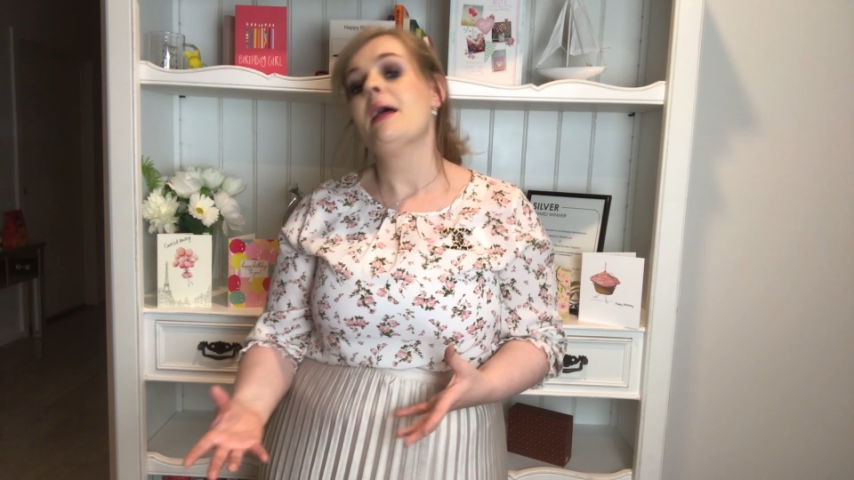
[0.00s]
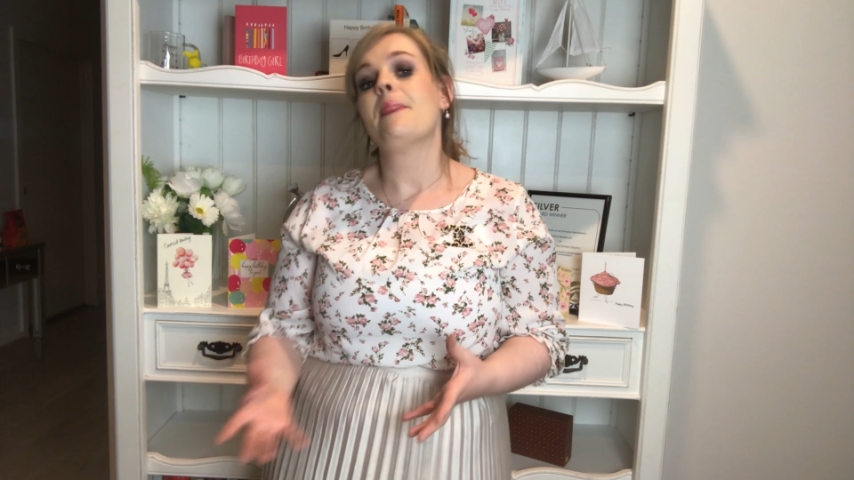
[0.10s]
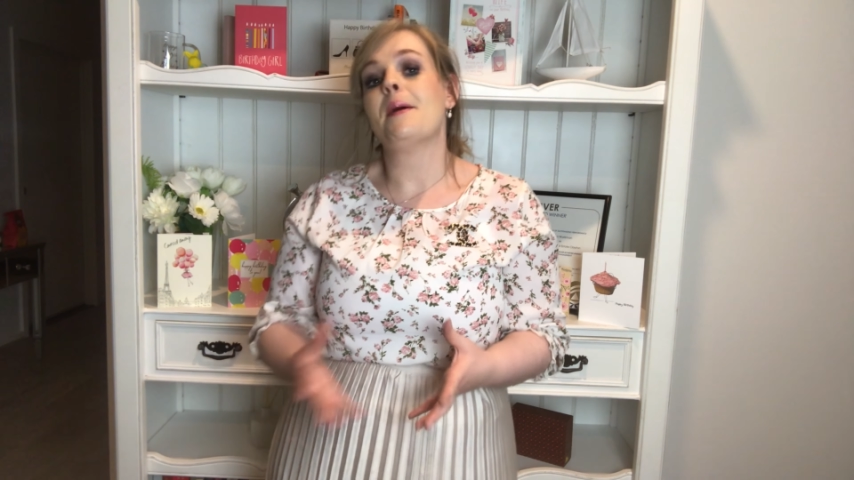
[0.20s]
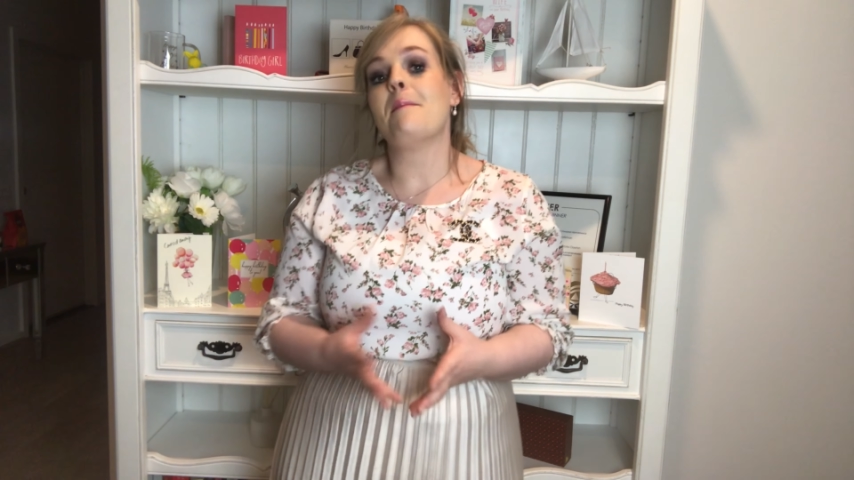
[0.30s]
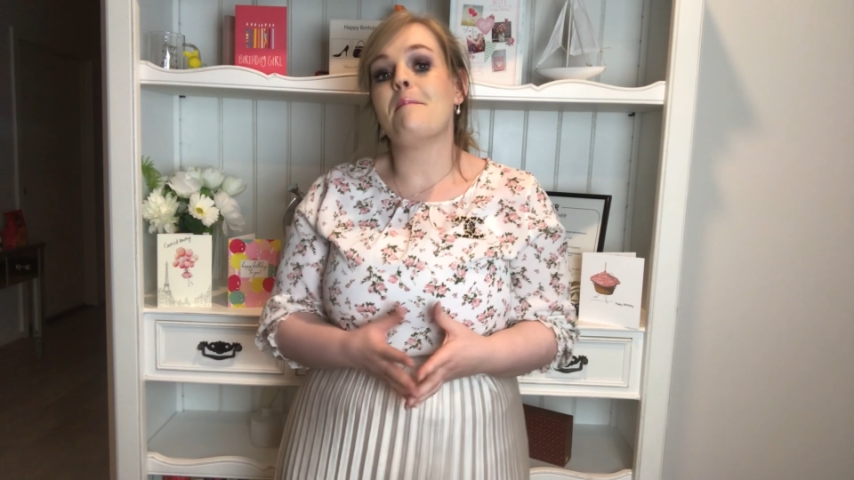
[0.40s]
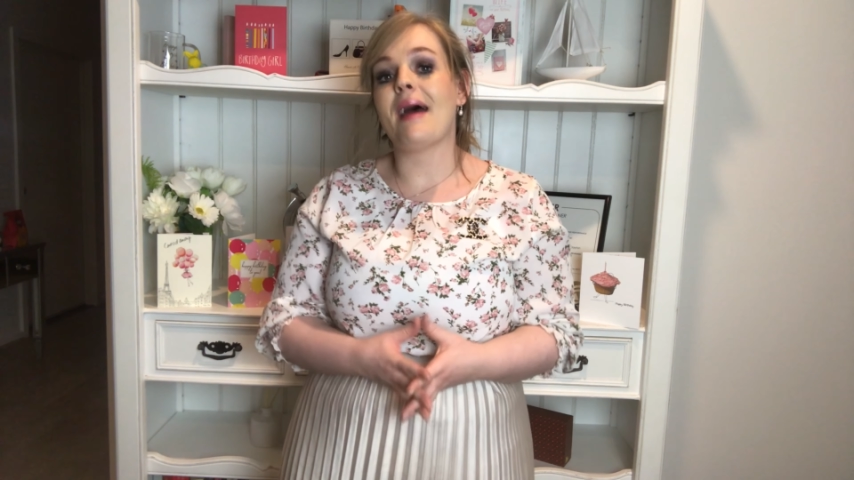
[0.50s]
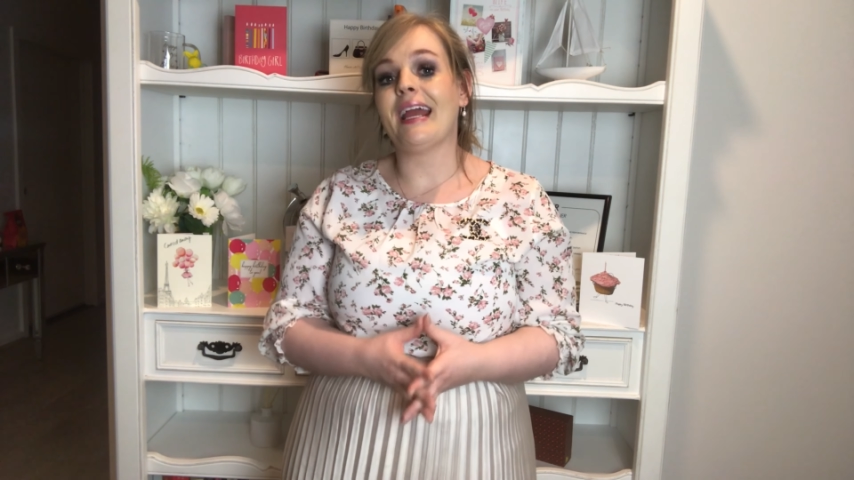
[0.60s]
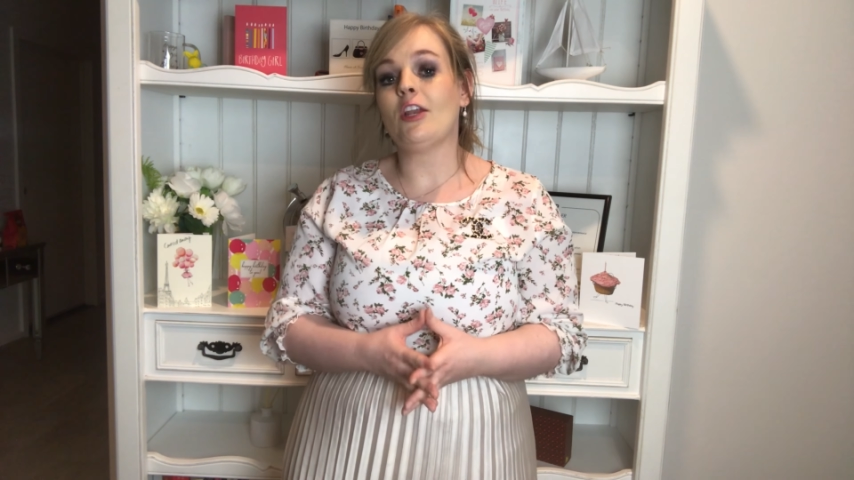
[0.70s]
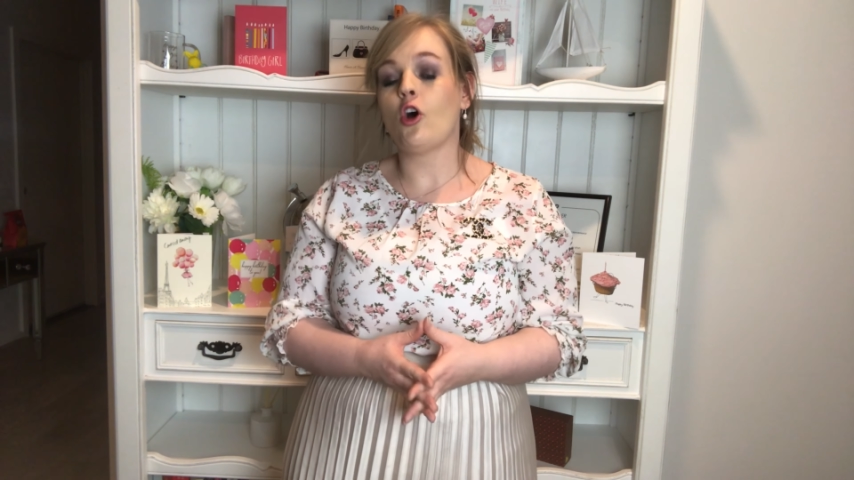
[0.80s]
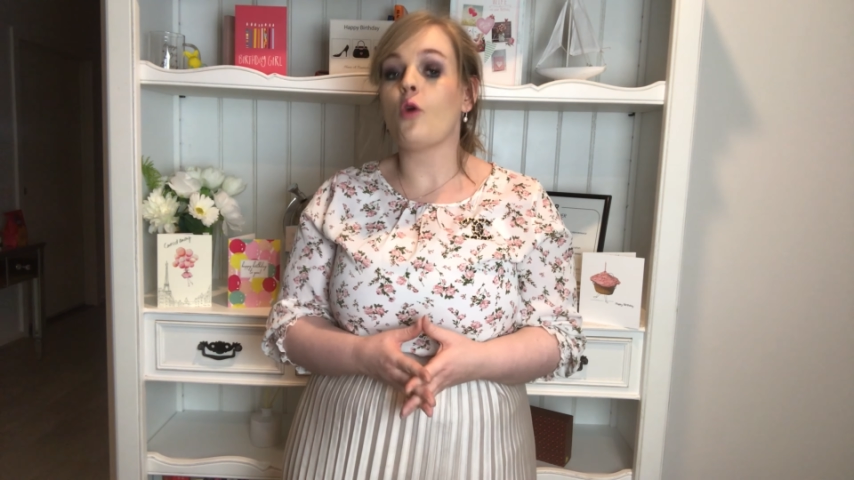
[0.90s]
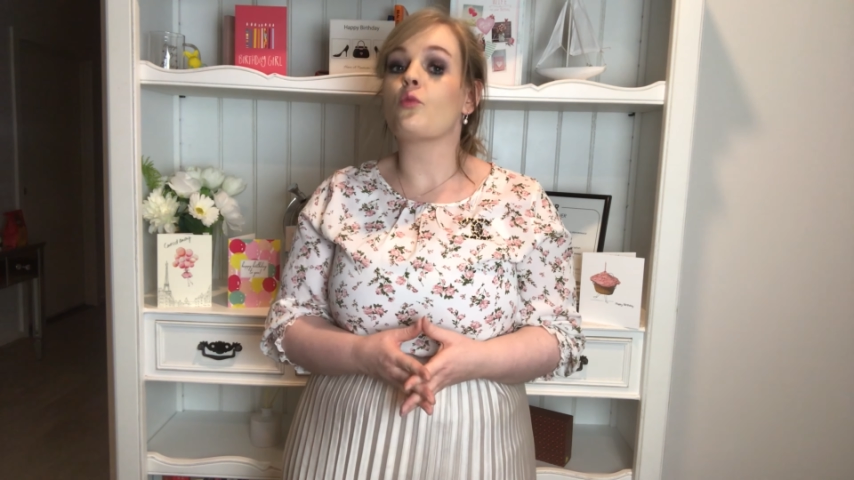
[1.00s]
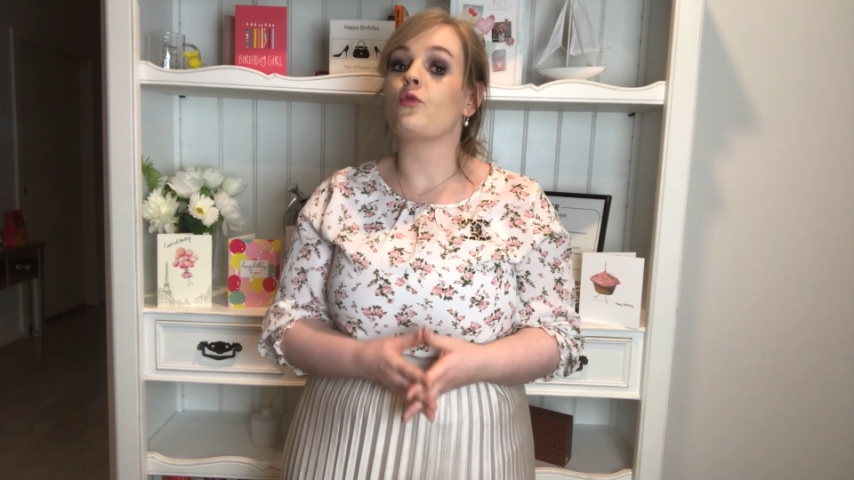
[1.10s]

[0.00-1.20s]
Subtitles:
that may not